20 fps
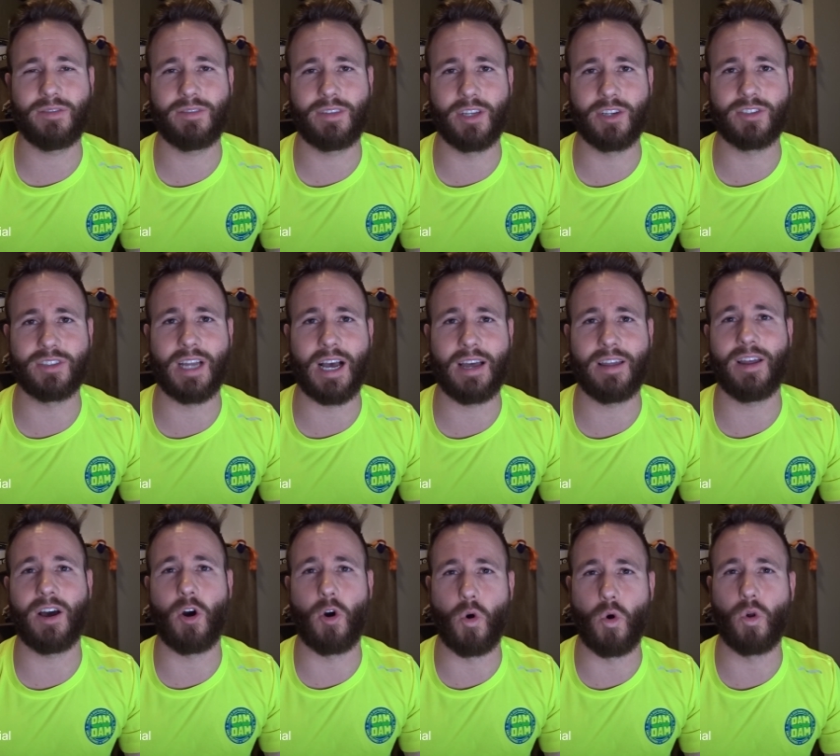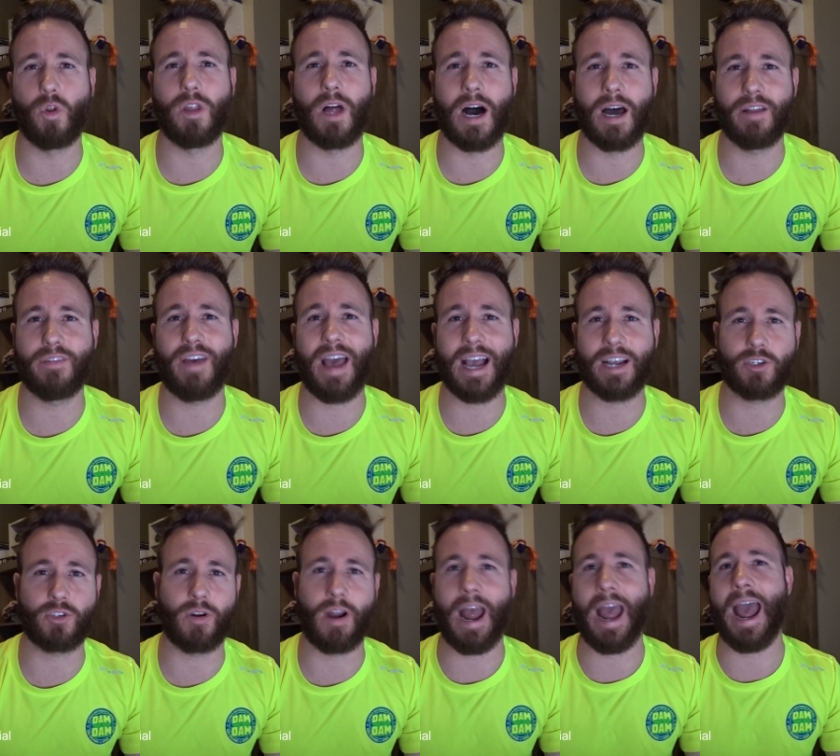there's not a whole lot of
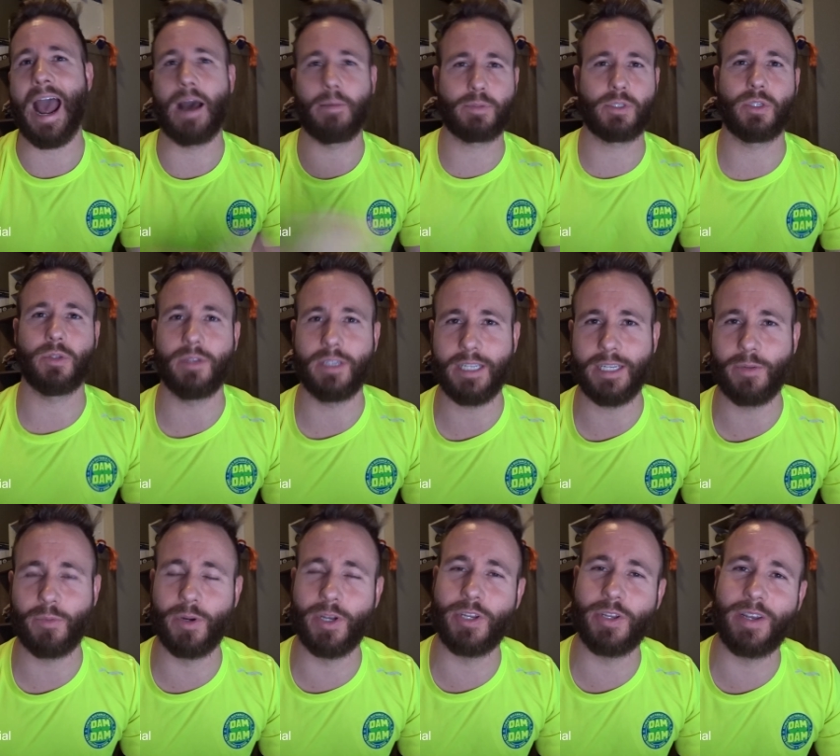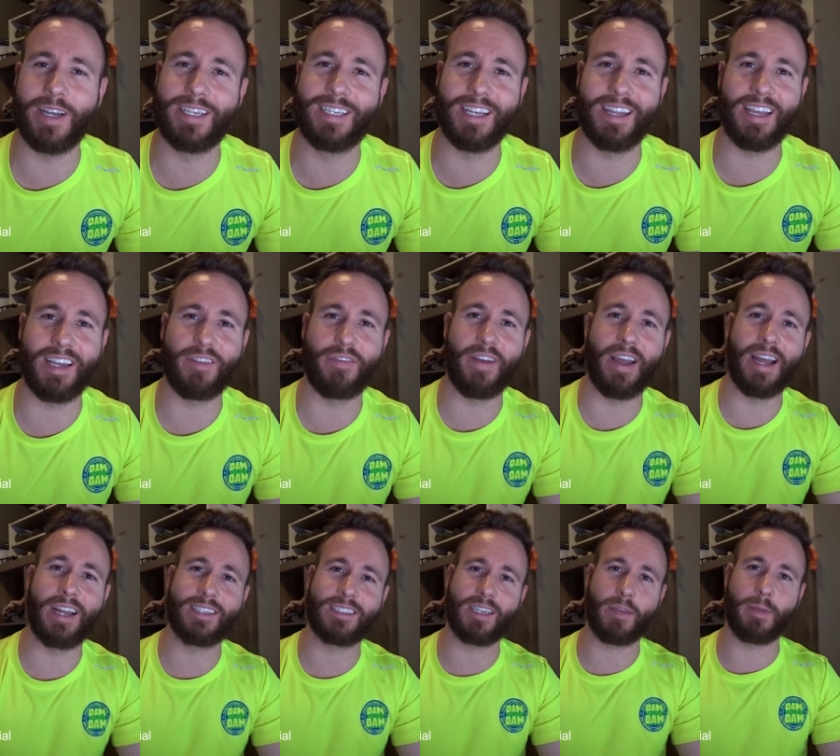extra apps you need when you get to the
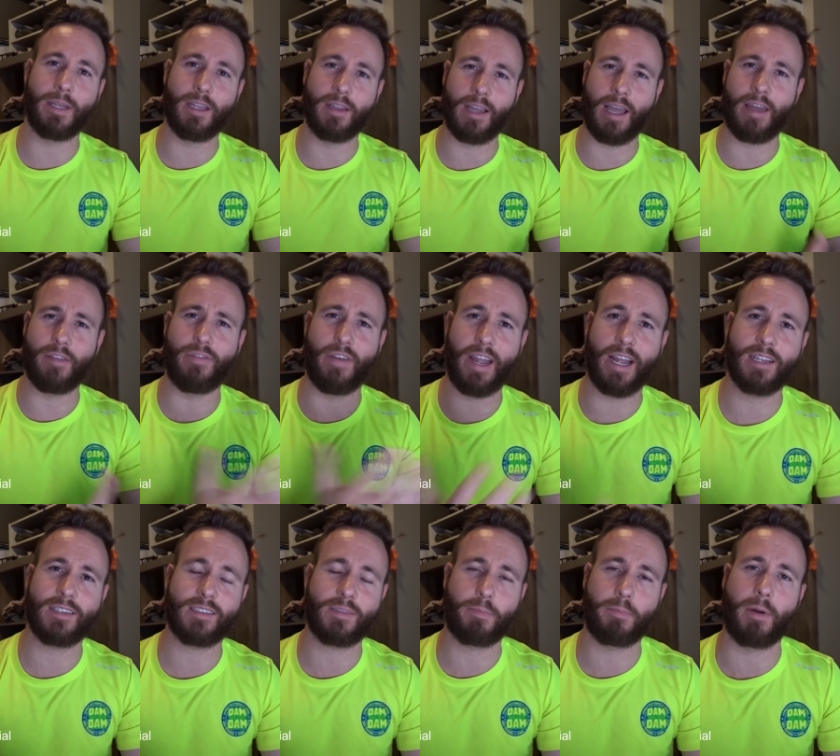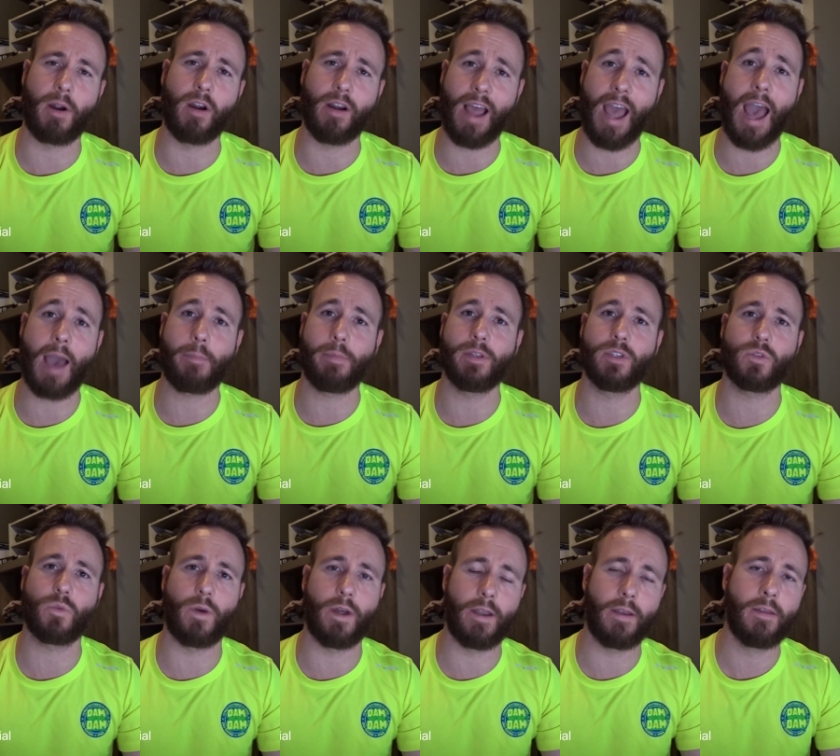advanced. I mean, the advanced part
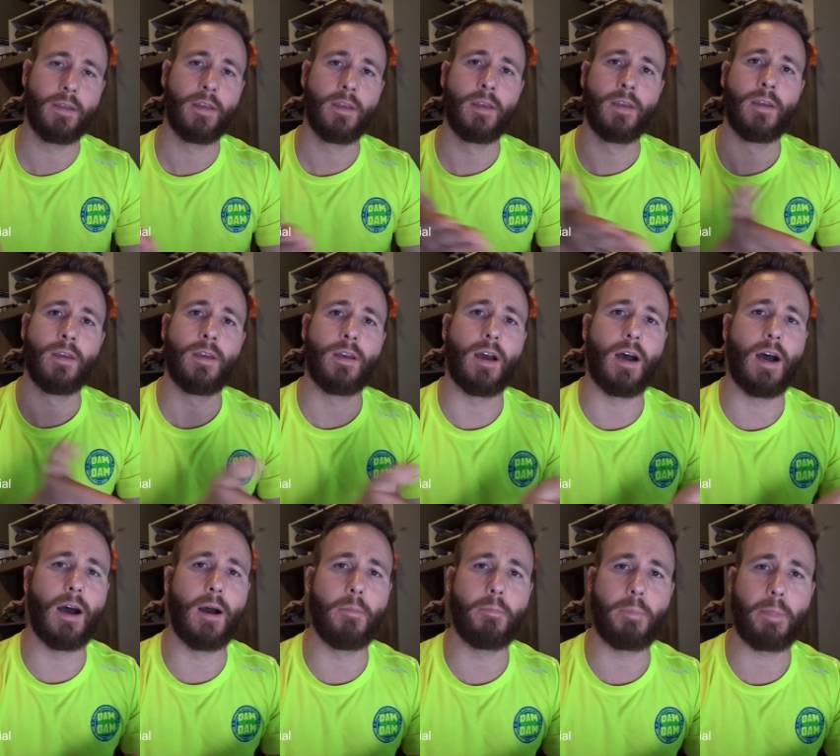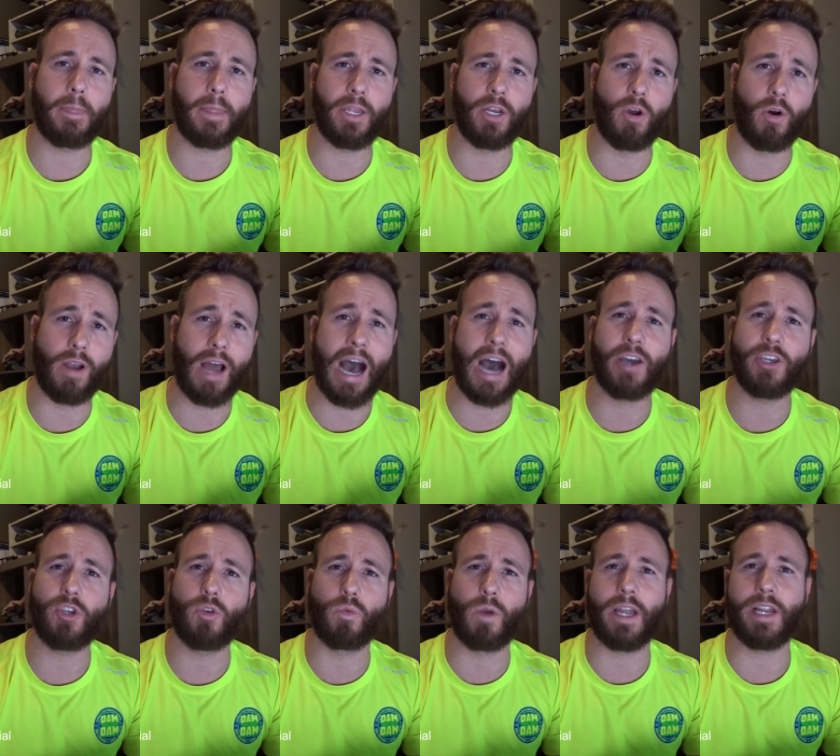happens when, on how
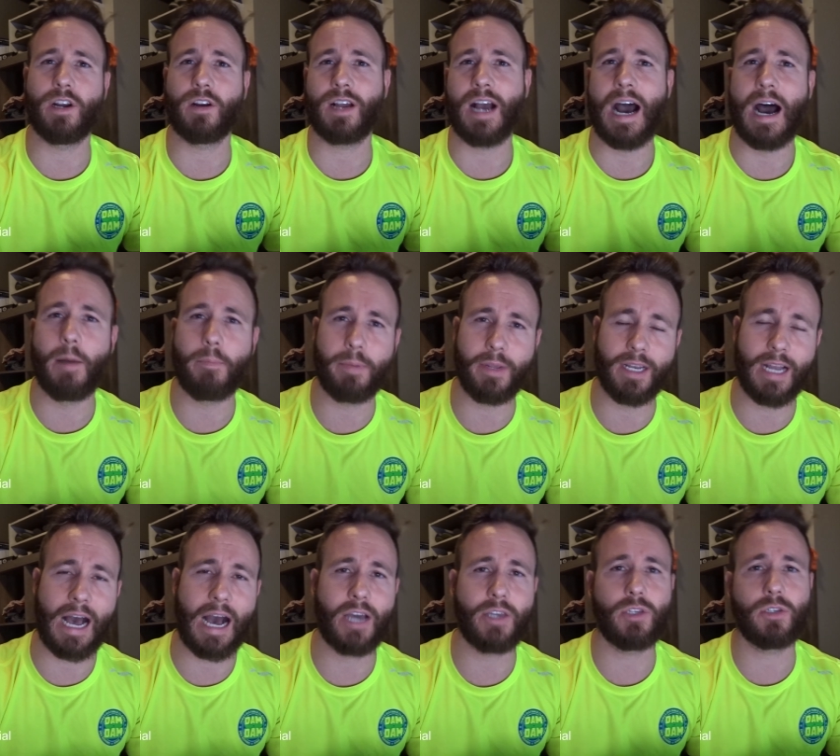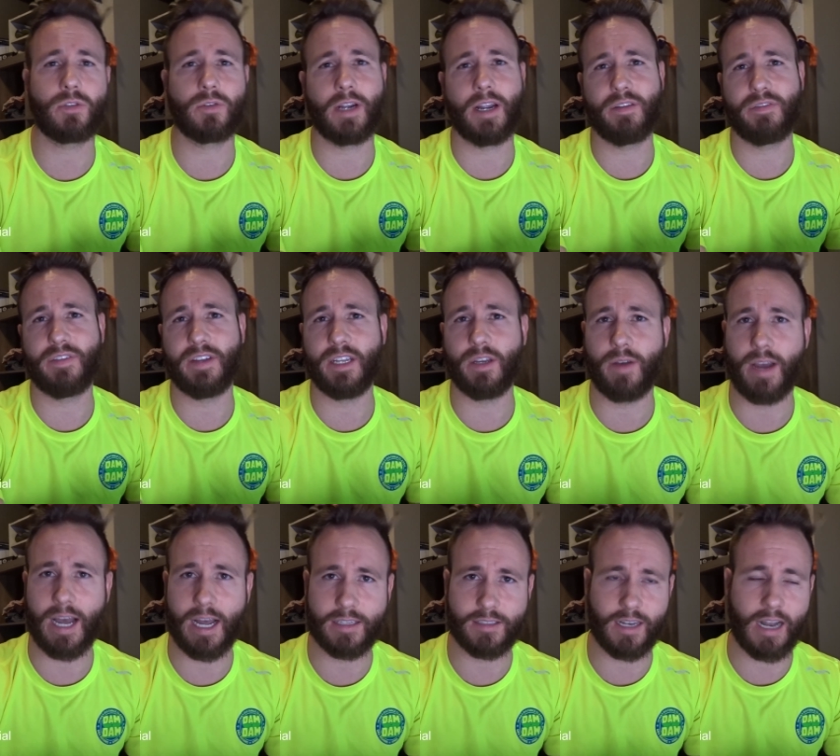you write your copy and how you create video
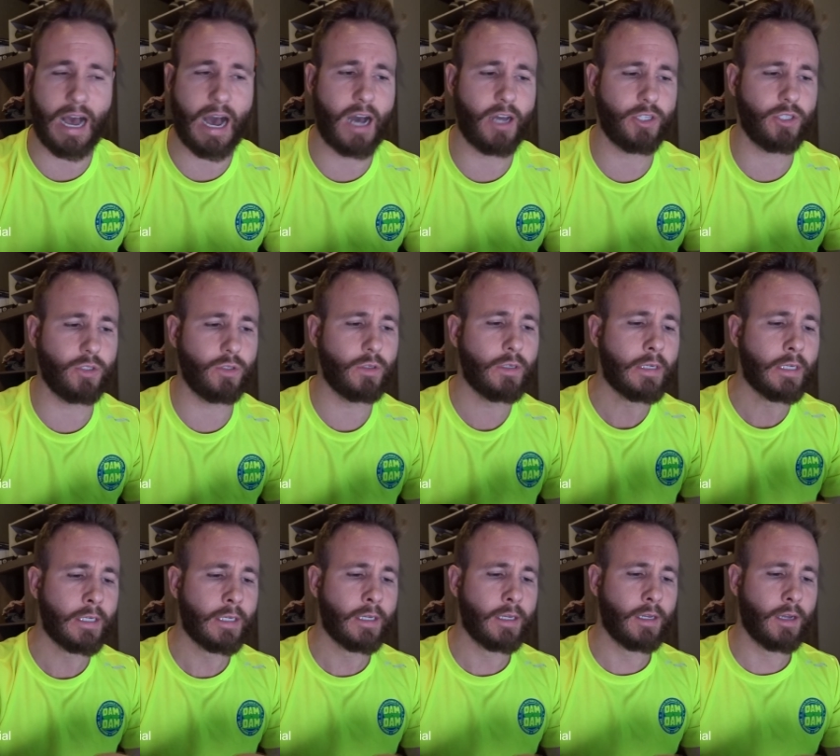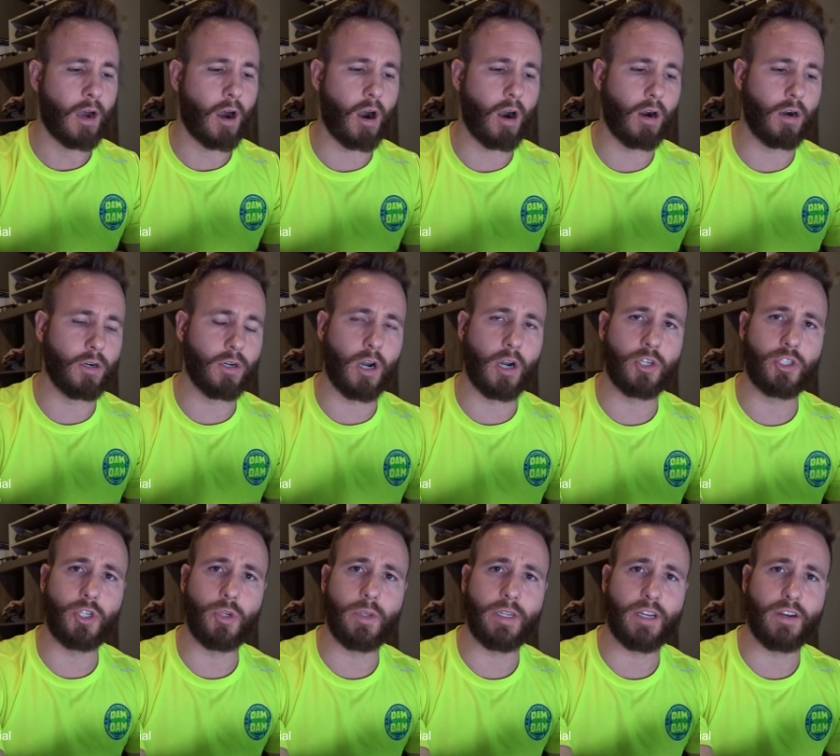ads and how you are
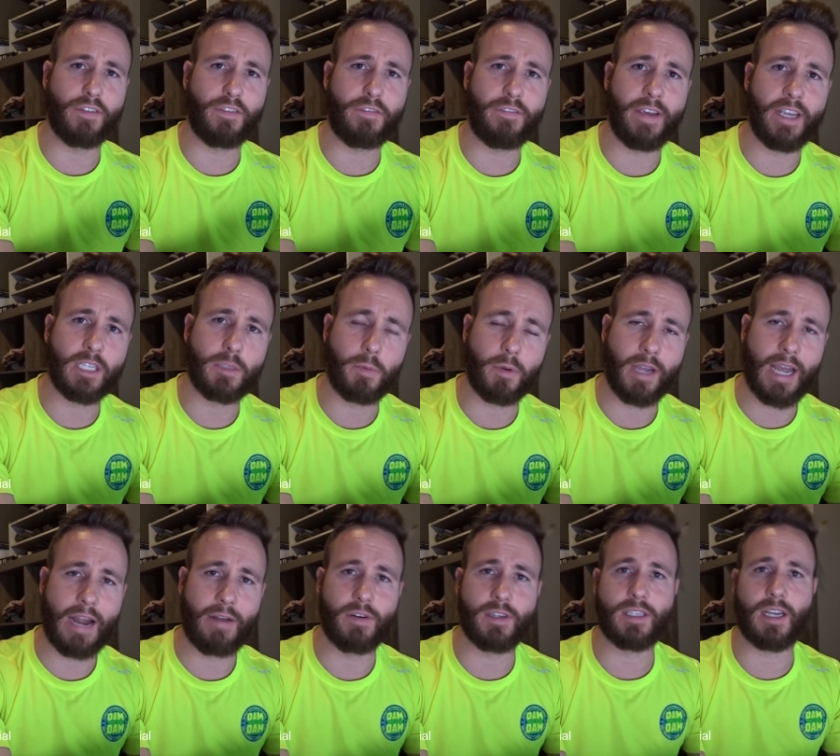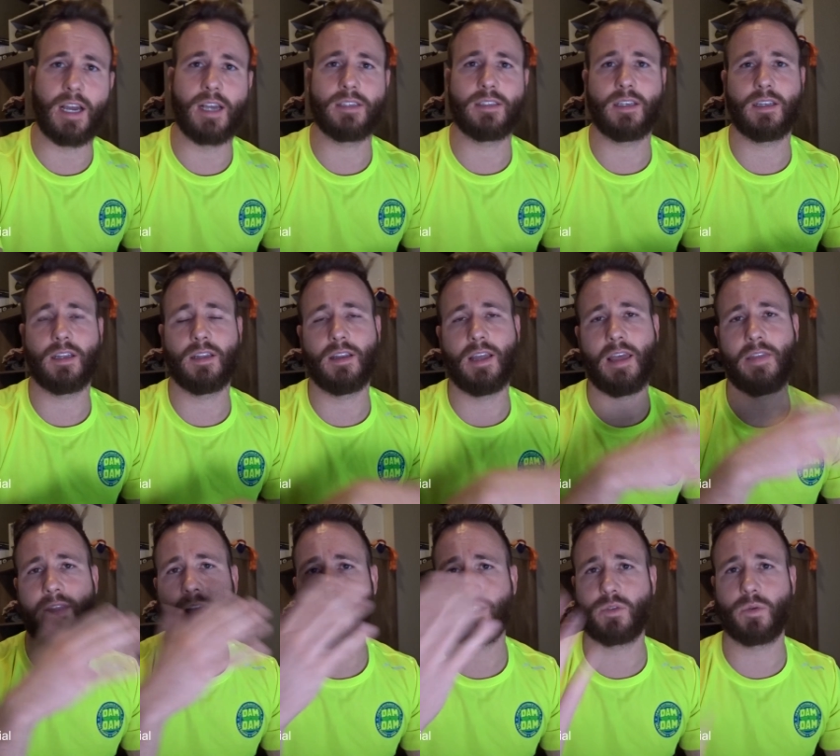doing your Facebook advertising,
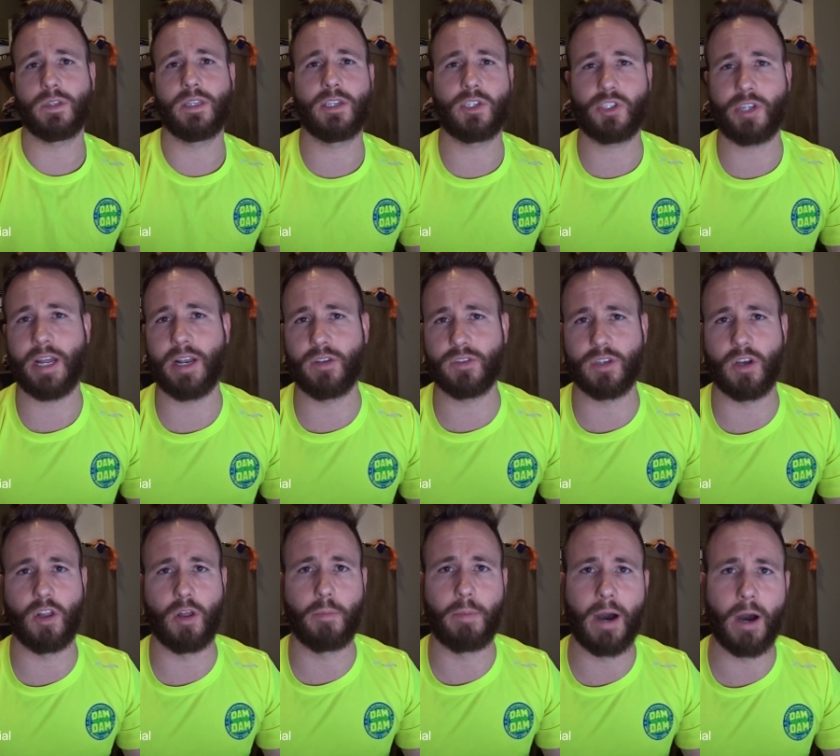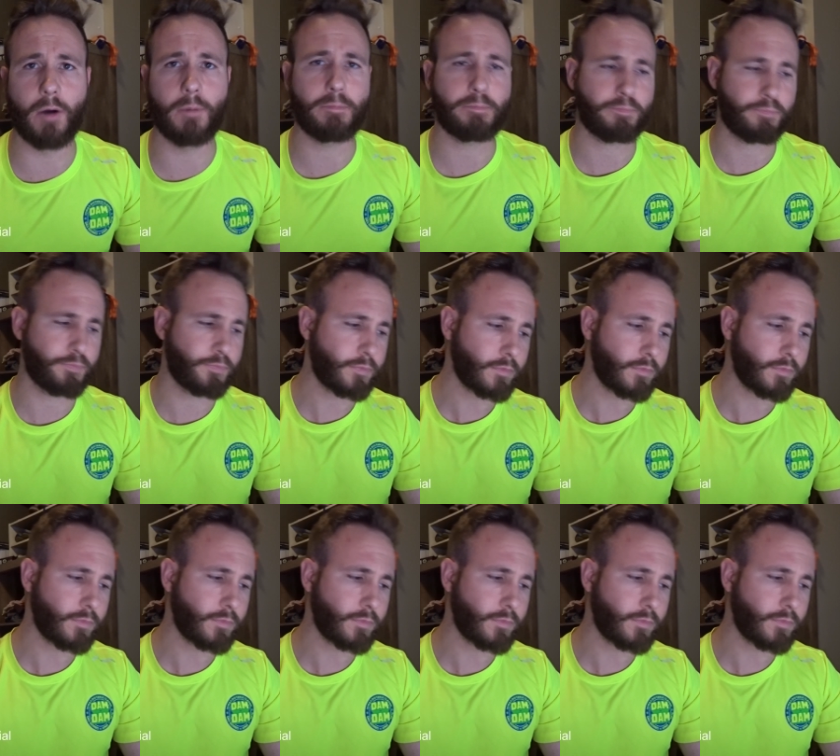and that's what this channel is all about.